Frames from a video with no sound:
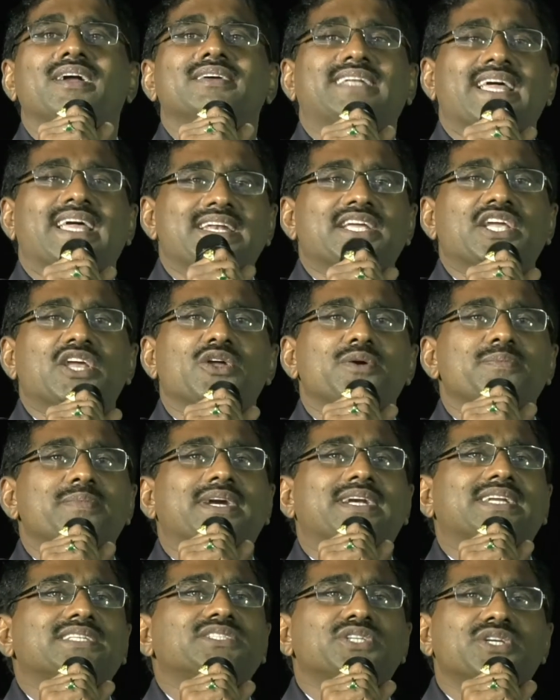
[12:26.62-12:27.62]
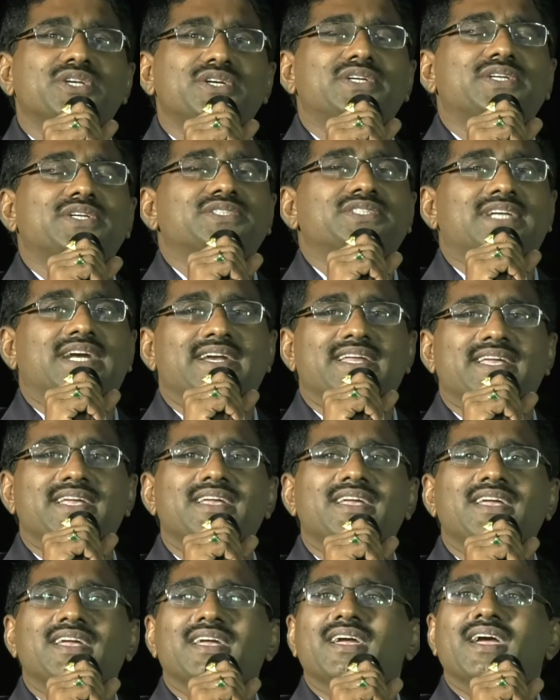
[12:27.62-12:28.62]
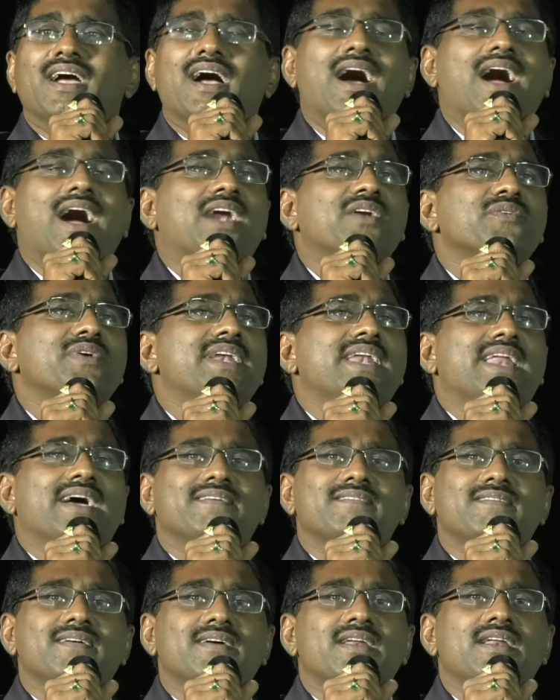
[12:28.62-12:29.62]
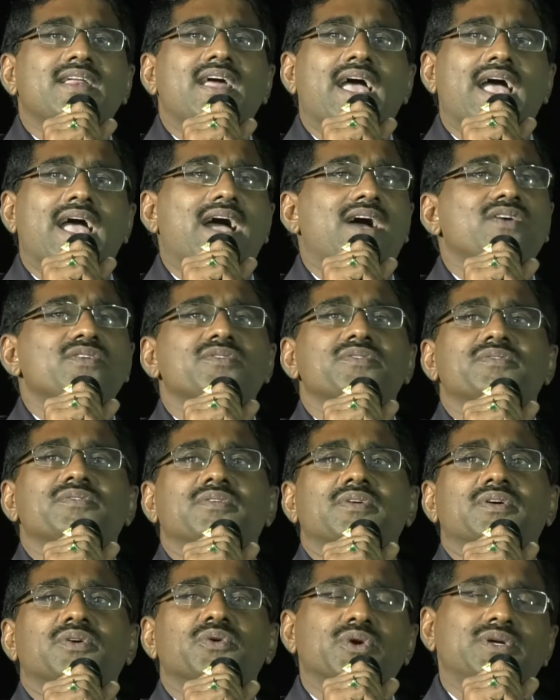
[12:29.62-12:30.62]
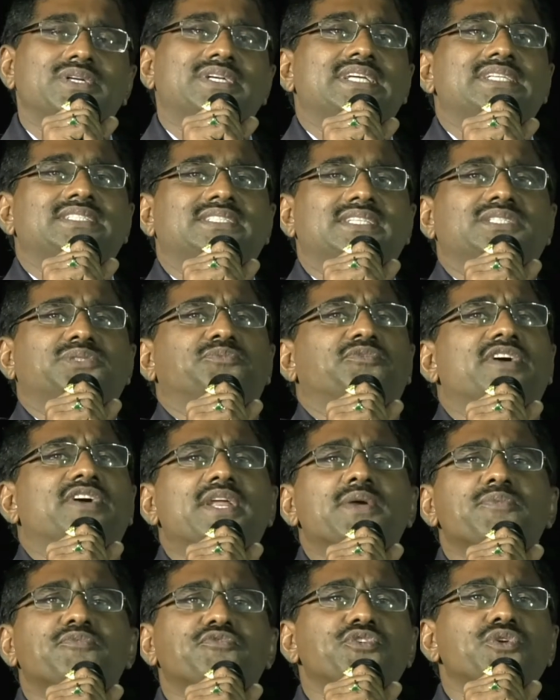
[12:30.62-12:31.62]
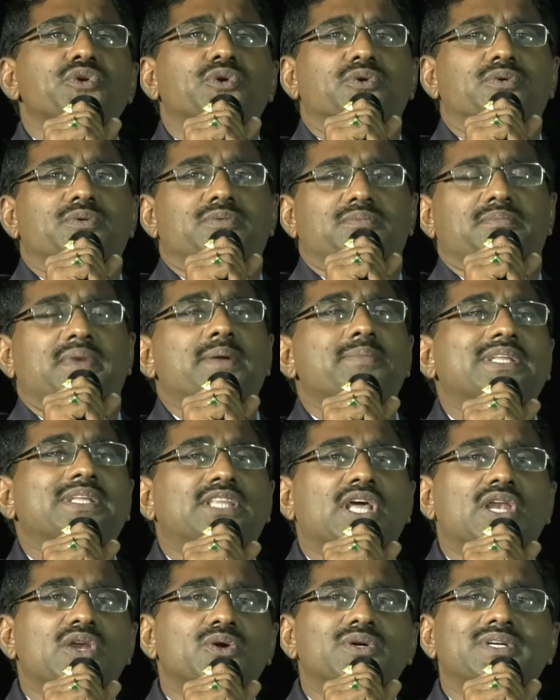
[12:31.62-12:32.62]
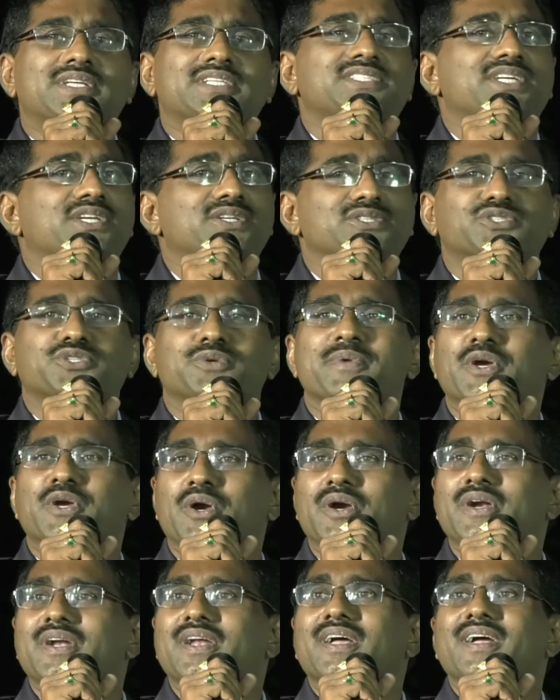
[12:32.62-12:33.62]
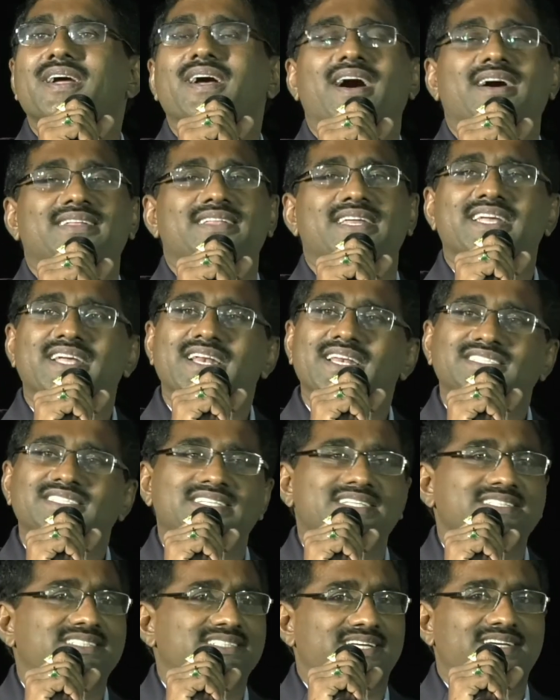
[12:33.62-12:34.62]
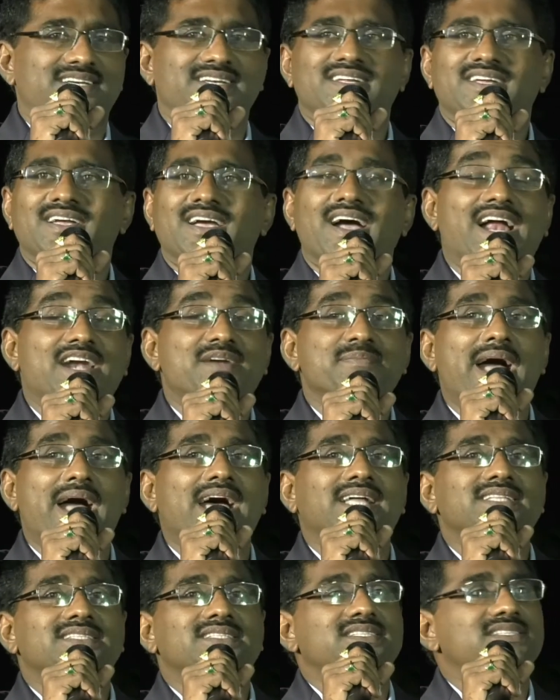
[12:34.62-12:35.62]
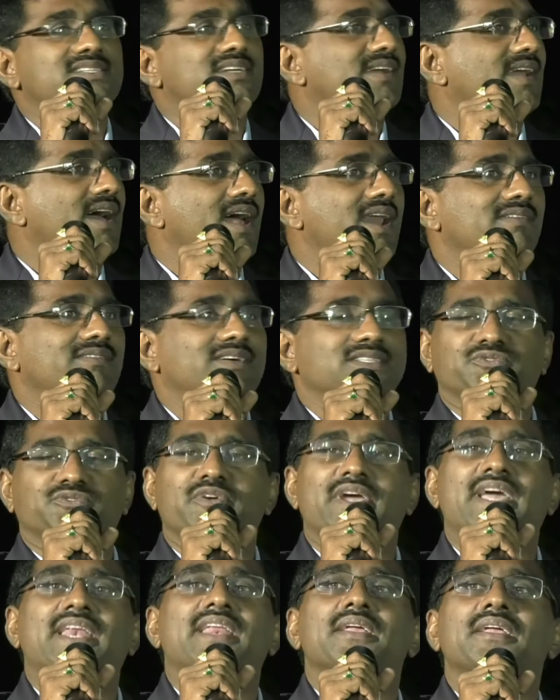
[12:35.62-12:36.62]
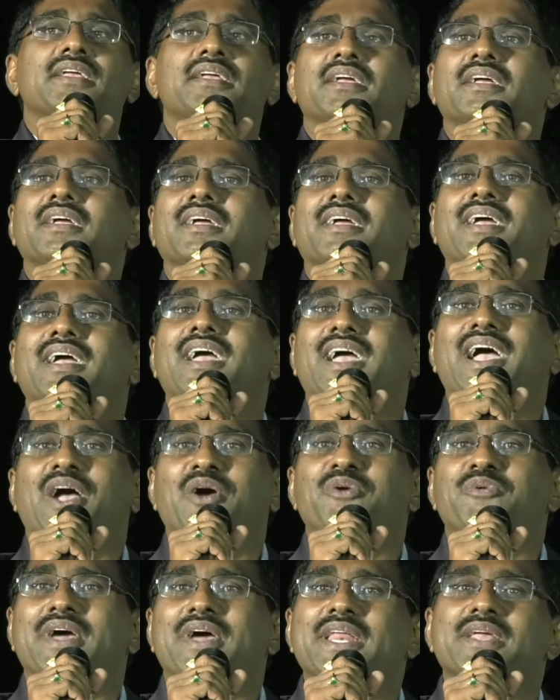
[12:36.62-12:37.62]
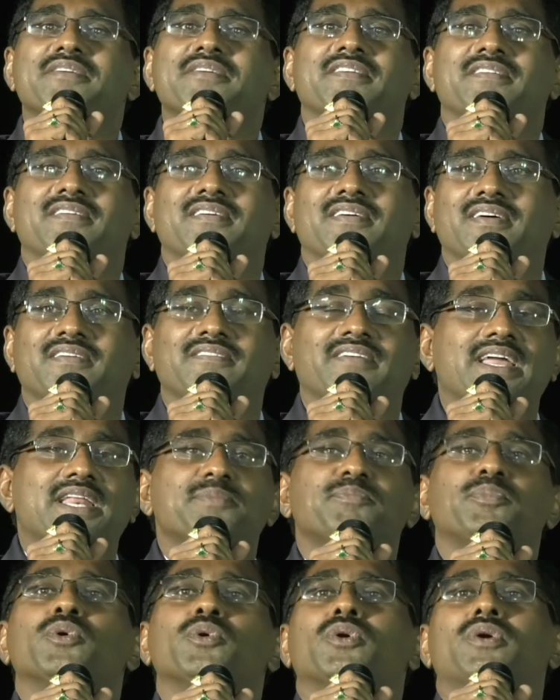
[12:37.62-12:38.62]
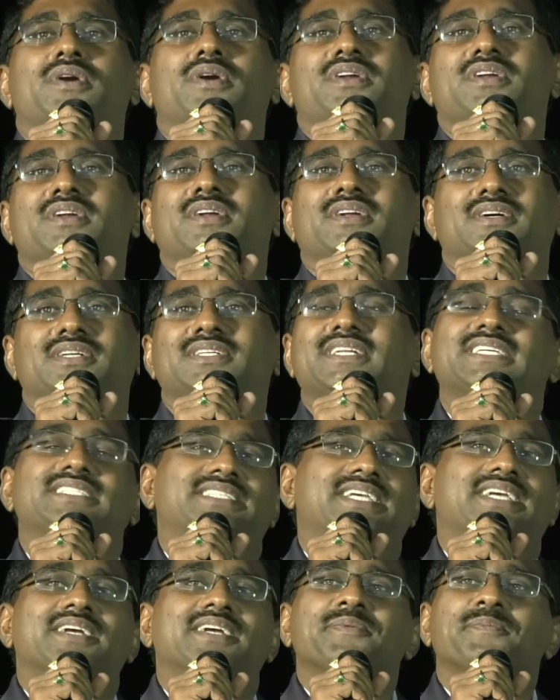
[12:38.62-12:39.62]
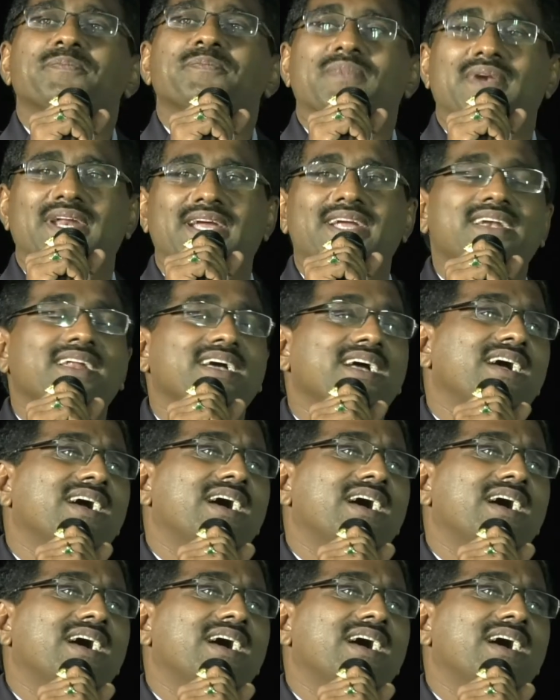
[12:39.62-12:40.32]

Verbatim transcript: 10 kilometers you need to study and we never have good teachers, very few. Maybe Telugu teacher used to be good and then English teacher. And maths and all was very, very, very poor teaching right?